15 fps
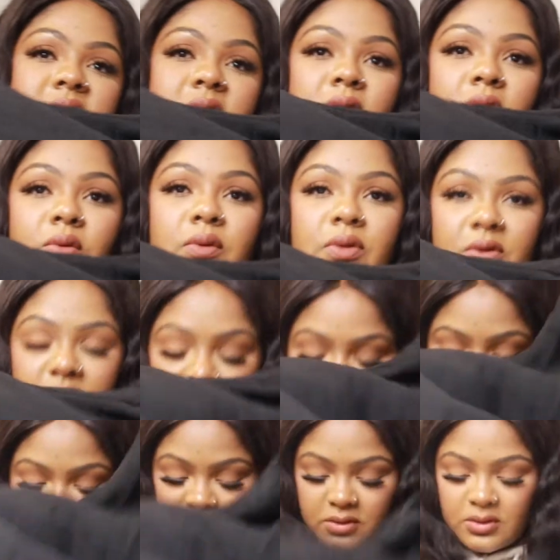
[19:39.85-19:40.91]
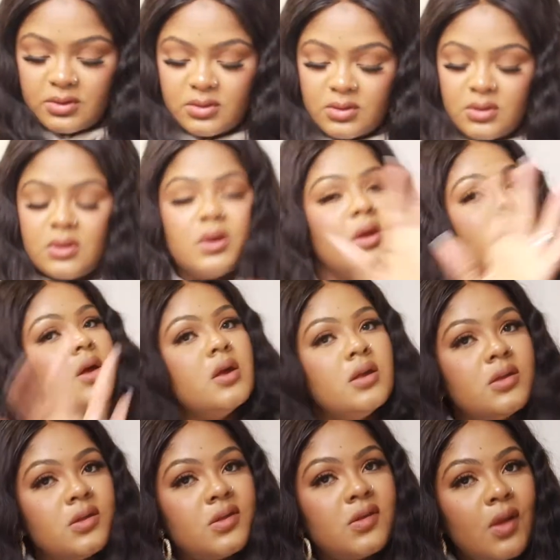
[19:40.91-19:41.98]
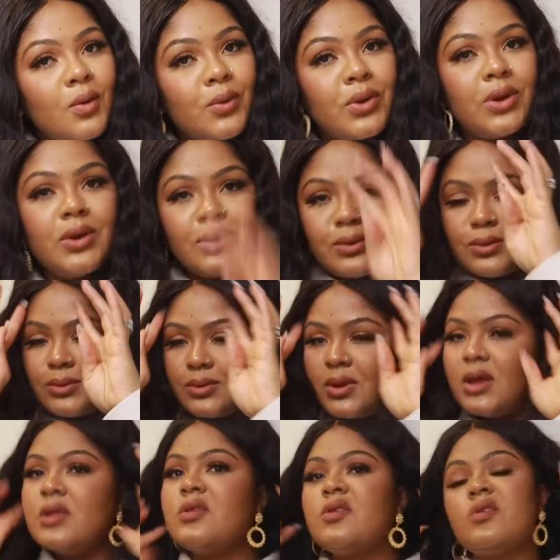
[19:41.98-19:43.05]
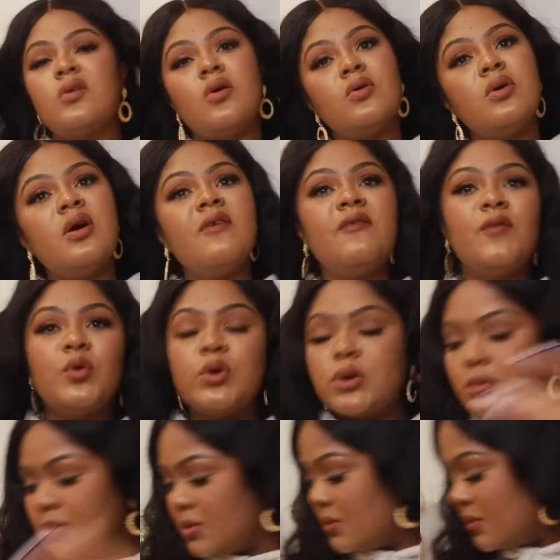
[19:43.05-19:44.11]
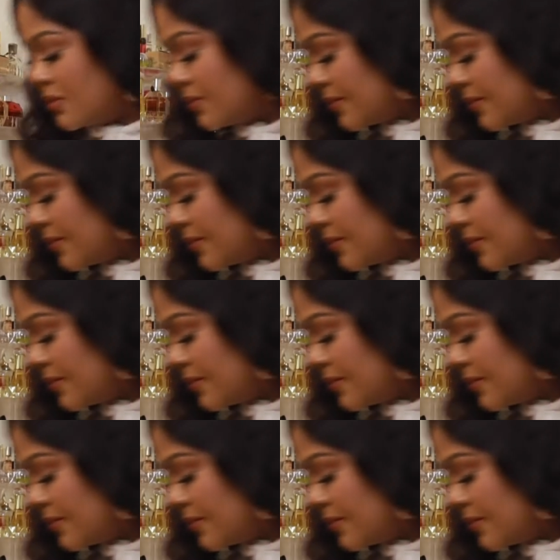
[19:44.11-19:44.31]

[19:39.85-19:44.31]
to go with the sweatshirt. So cute and so affordable.